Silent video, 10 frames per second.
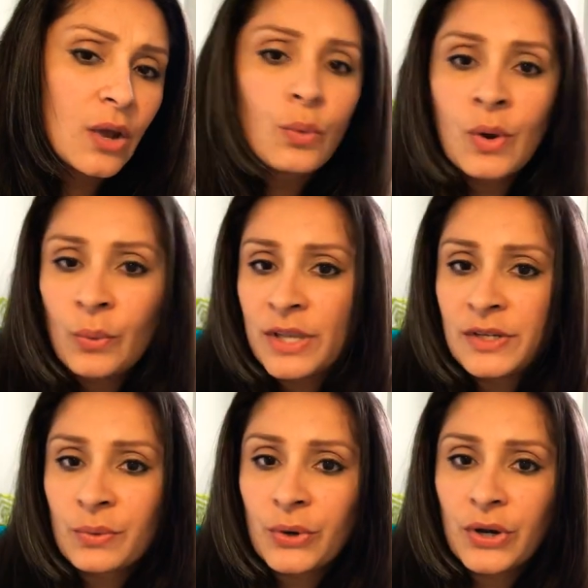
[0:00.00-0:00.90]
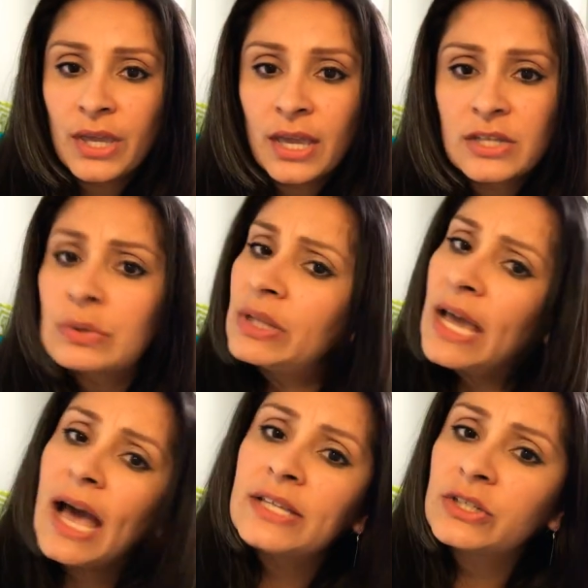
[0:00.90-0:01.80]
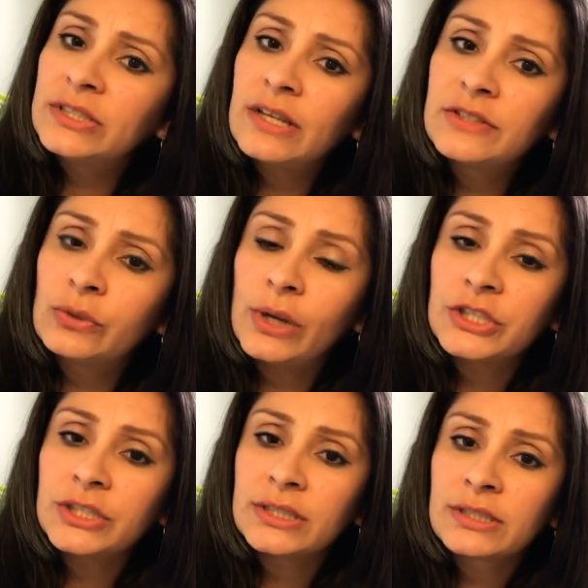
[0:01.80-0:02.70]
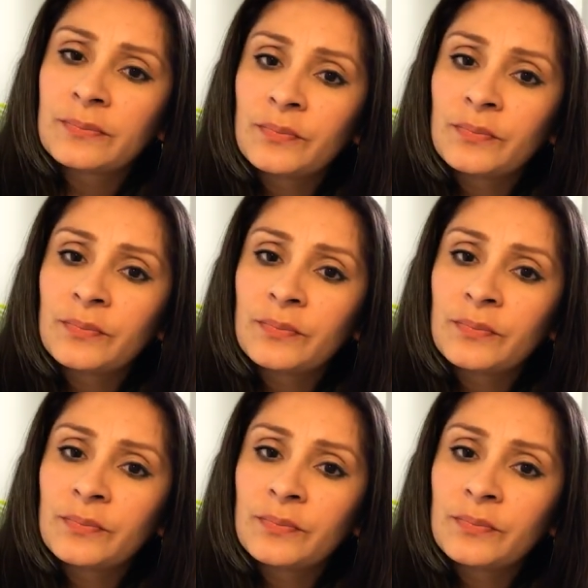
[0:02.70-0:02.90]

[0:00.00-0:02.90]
what wasn't working, and to really ask ourselves the questions.